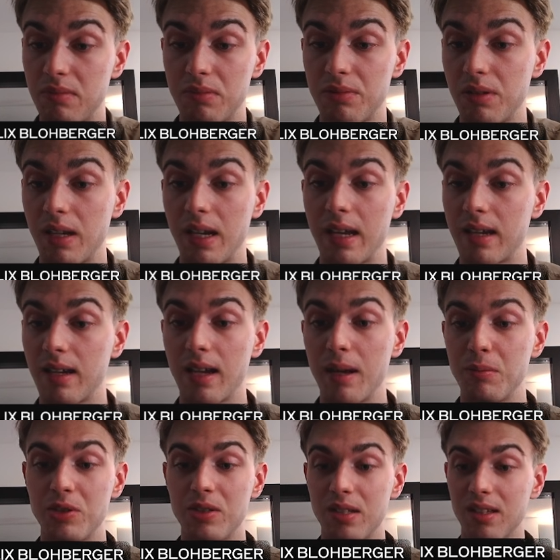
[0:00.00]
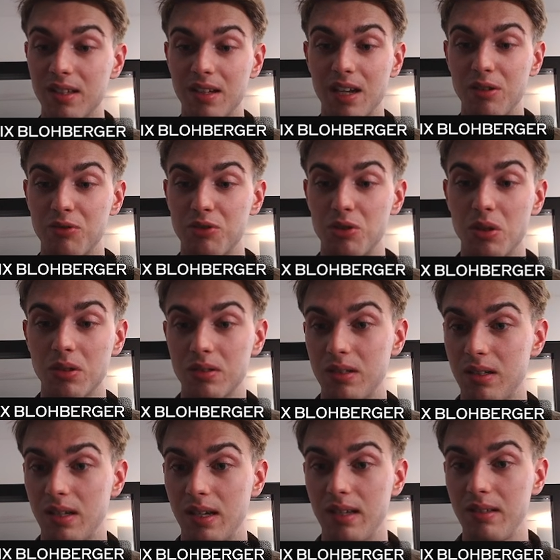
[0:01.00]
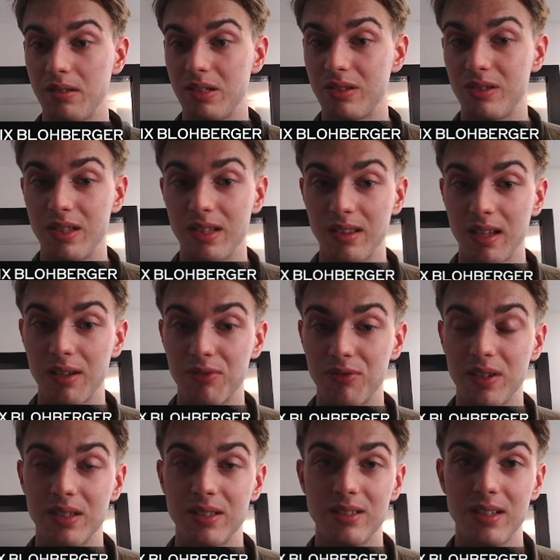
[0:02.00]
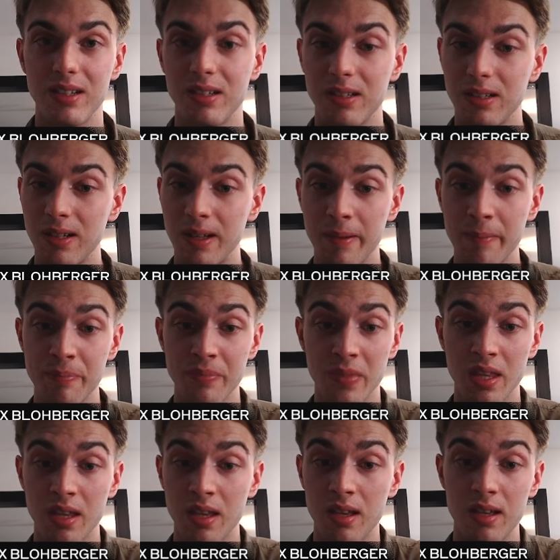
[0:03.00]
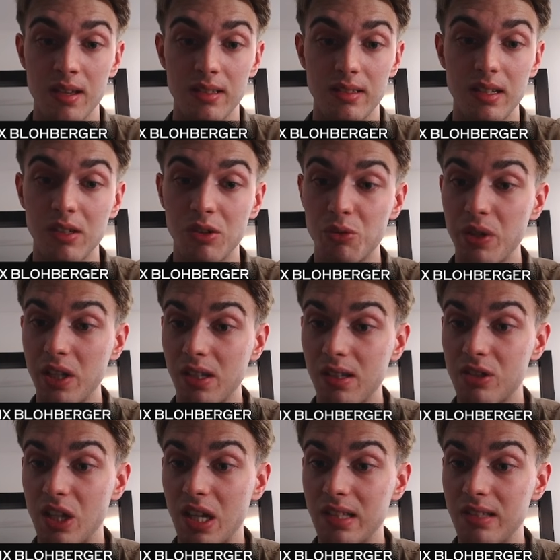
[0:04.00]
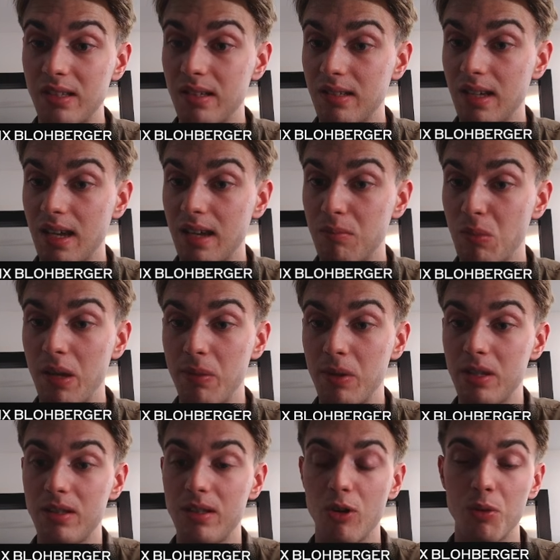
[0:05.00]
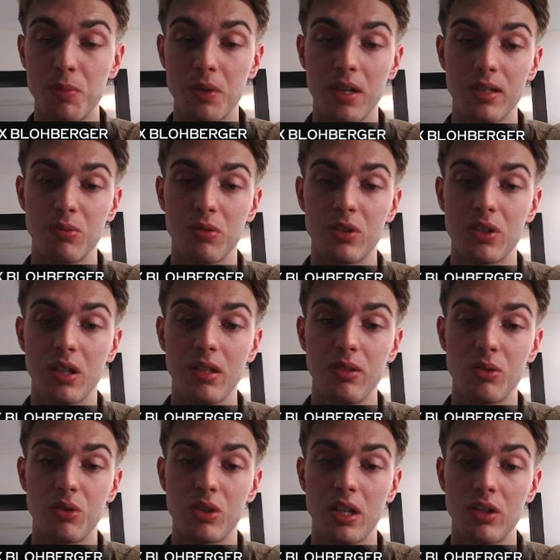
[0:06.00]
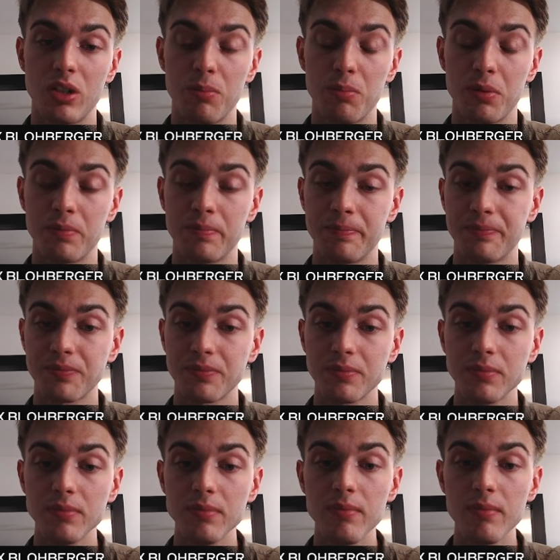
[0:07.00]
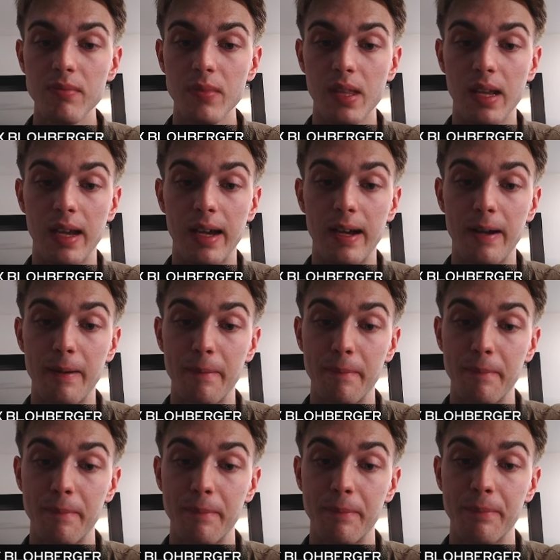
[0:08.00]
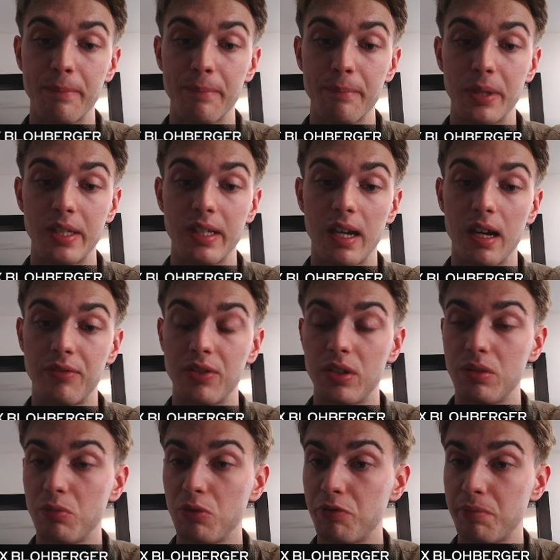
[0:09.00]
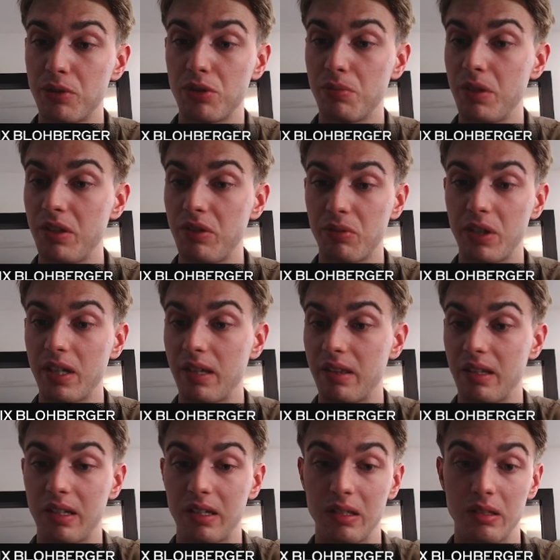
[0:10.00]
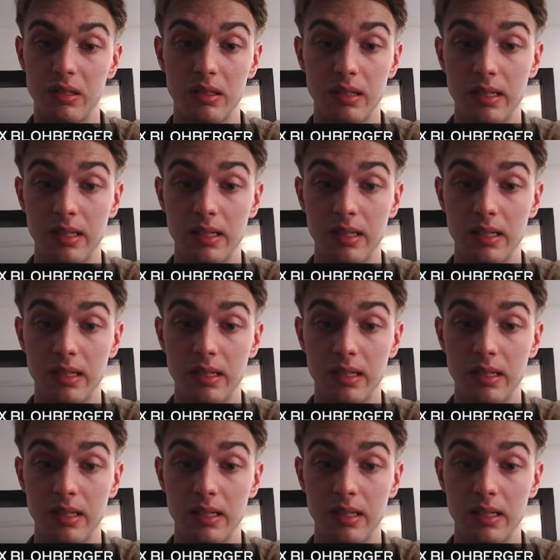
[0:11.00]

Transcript: like, I'm still kind of shocked that I just didn't have a single real chance in this game. Maybe it's the openings which I need to change up. But yeah, after this move, bishop d3, I think it's